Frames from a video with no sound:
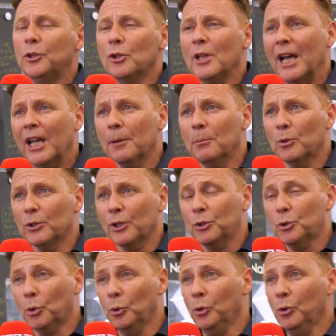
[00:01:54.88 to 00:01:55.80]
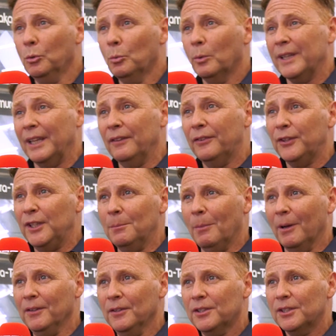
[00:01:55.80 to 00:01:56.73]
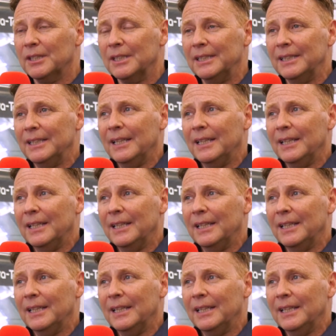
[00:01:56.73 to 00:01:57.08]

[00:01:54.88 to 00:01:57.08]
to Nakamura 2 within three months.